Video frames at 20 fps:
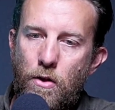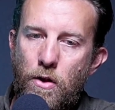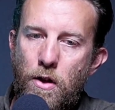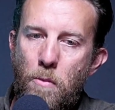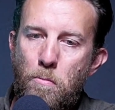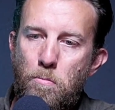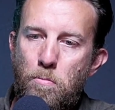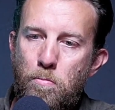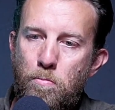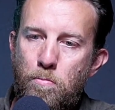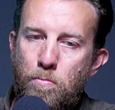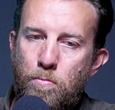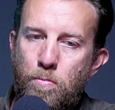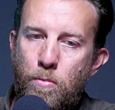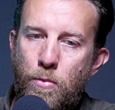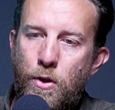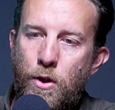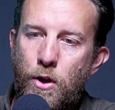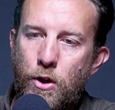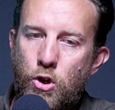the
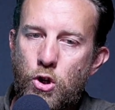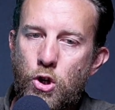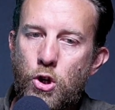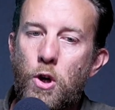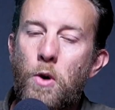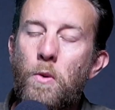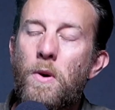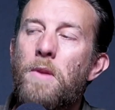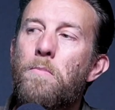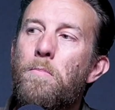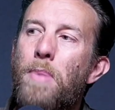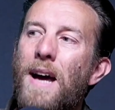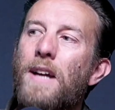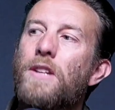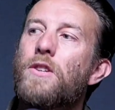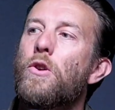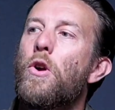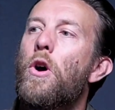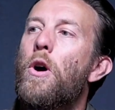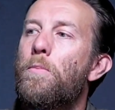the true and
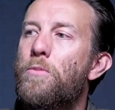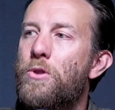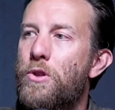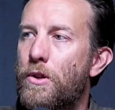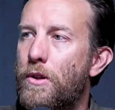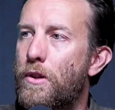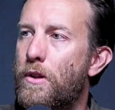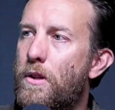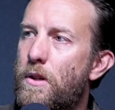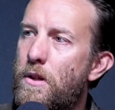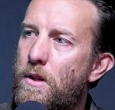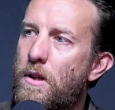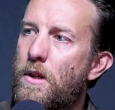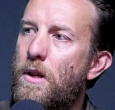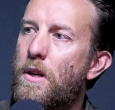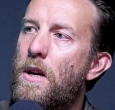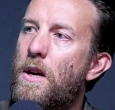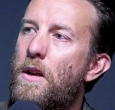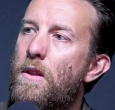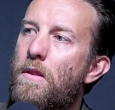better option
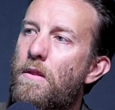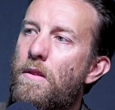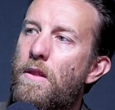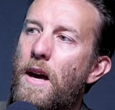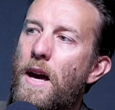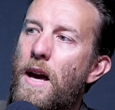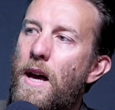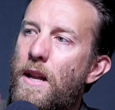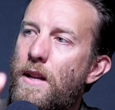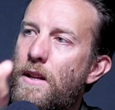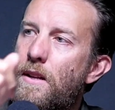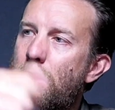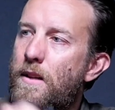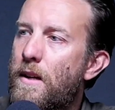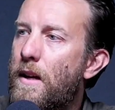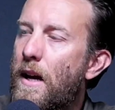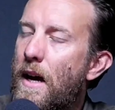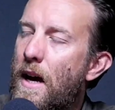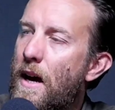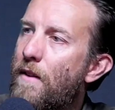mm.
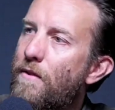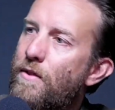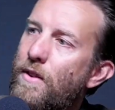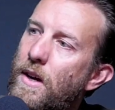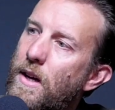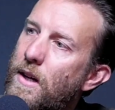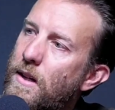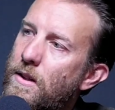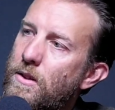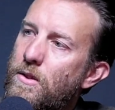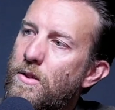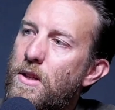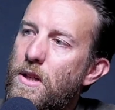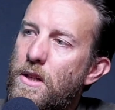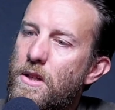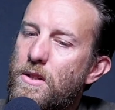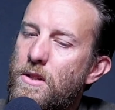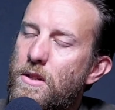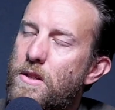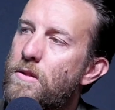than having
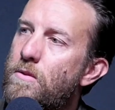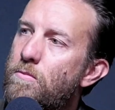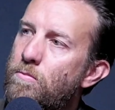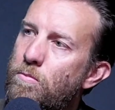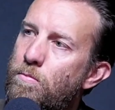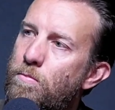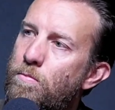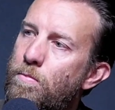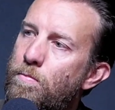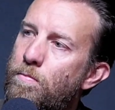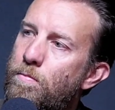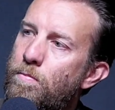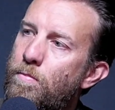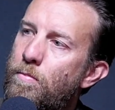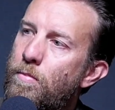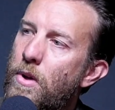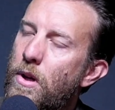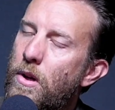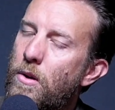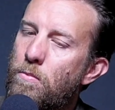this
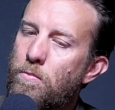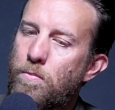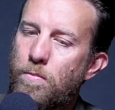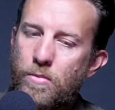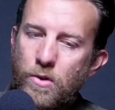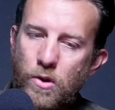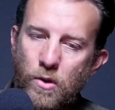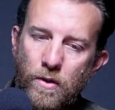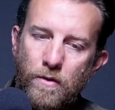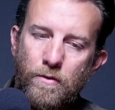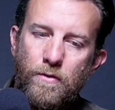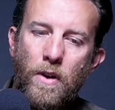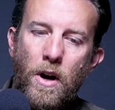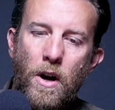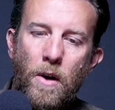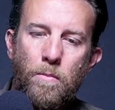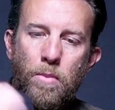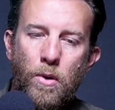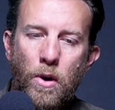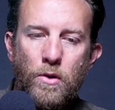you know sort of
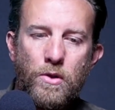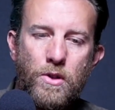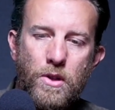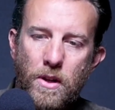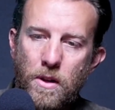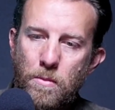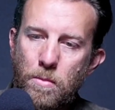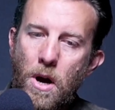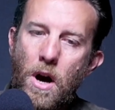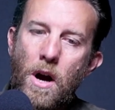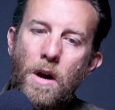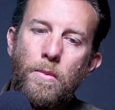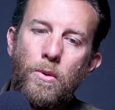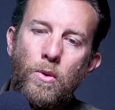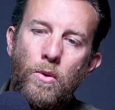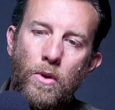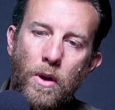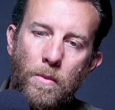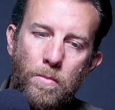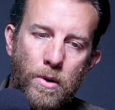approach to the
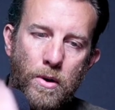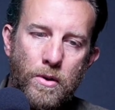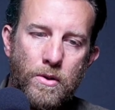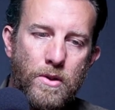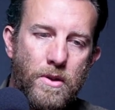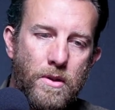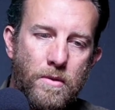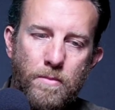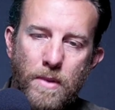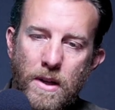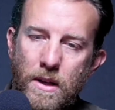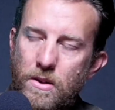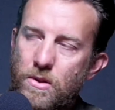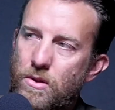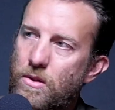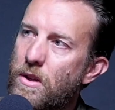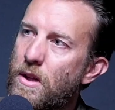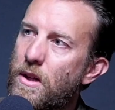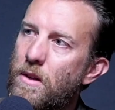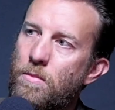bible approach to
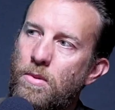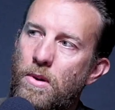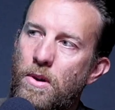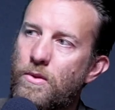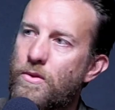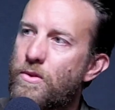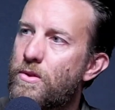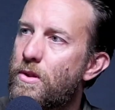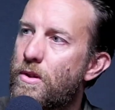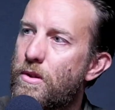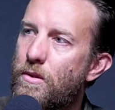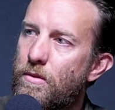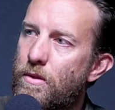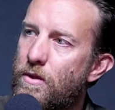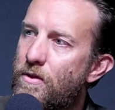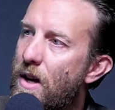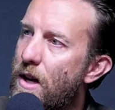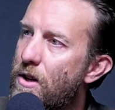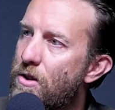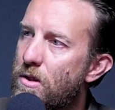ministry approach to
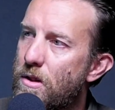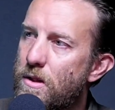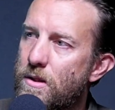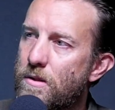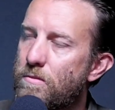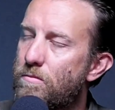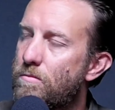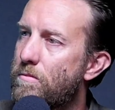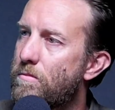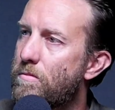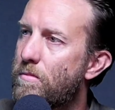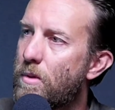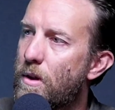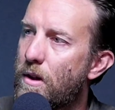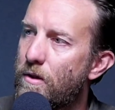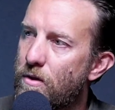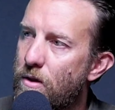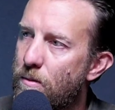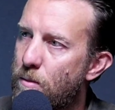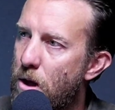evangelism right.
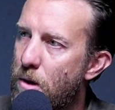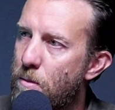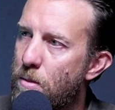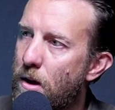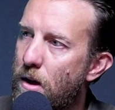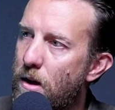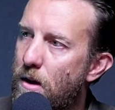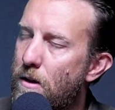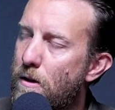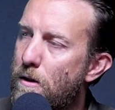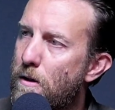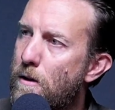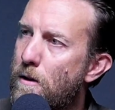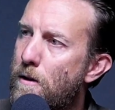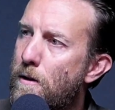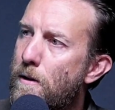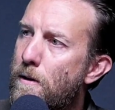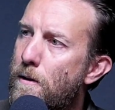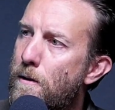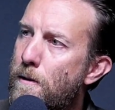whatever it might be
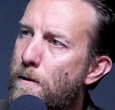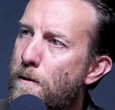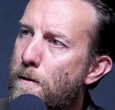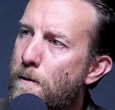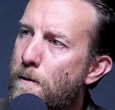right well